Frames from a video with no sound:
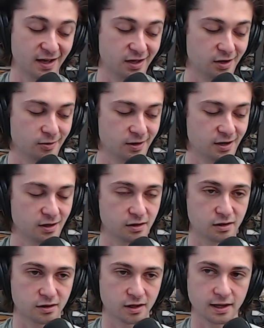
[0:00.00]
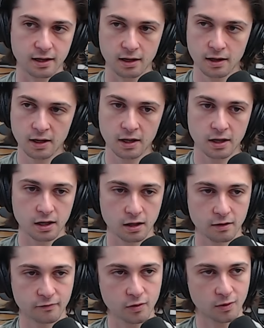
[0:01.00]
You know what it is? It's like,
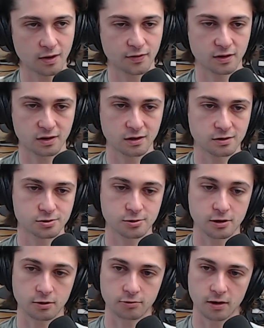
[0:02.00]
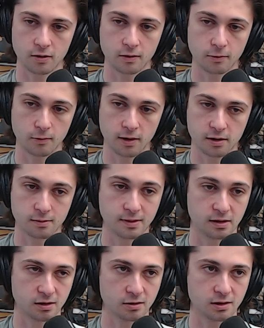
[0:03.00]
if we want this industry to grow and we want it to be
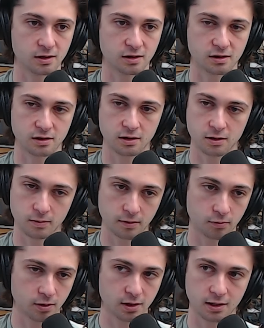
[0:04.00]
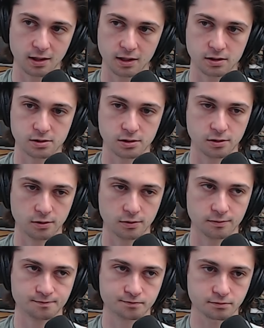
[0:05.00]
serious, we really need to
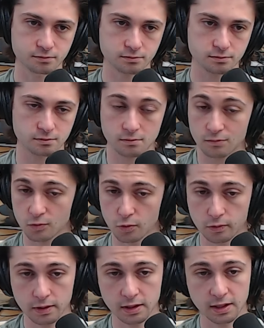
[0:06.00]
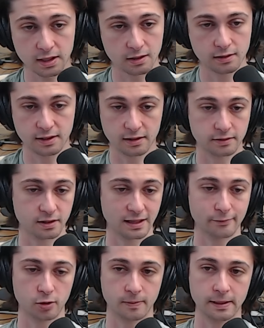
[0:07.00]

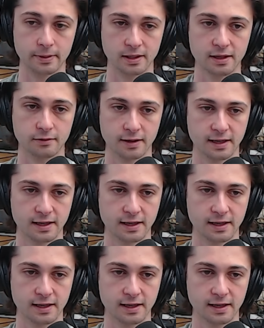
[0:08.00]
let more people in, right?